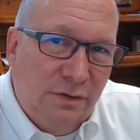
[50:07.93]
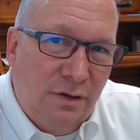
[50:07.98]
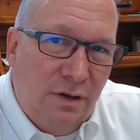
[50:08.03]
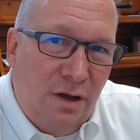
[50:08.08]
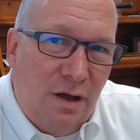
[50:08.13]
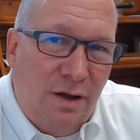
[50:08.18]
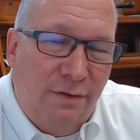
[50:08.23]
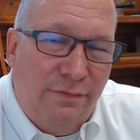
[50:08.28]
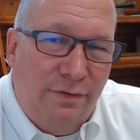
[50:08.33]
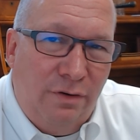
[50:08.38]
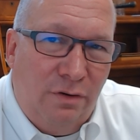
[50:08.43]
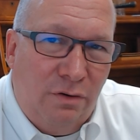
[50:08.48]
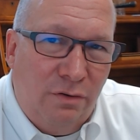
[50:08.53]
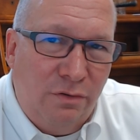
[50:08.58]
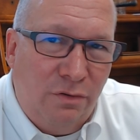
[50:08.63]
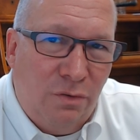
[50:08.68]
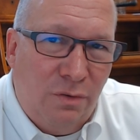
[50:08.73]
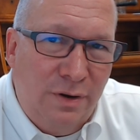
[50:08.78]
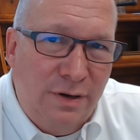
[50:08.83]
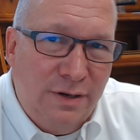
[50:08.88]
of an
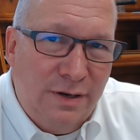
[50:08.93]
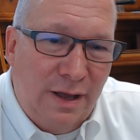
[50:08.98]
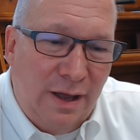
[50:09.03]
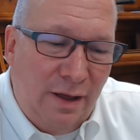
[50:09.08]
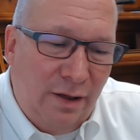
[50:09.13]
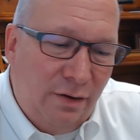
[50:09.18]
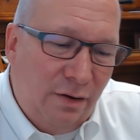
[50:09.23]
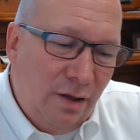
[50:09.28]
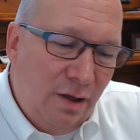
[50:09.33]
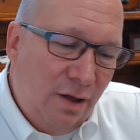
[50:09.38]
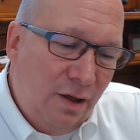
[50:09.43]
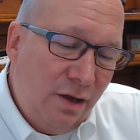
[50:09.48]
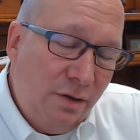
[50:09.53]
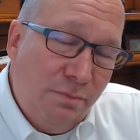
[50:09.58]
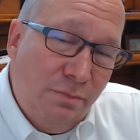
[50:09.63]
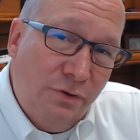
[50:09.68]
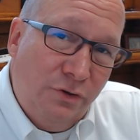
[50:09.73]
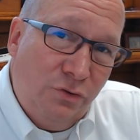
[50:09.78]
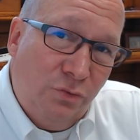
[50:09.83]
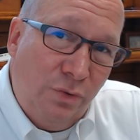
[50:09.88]
ongoing dialogue
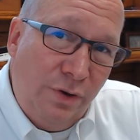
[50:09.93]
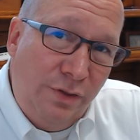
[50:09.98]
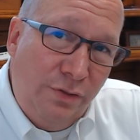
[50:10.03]
between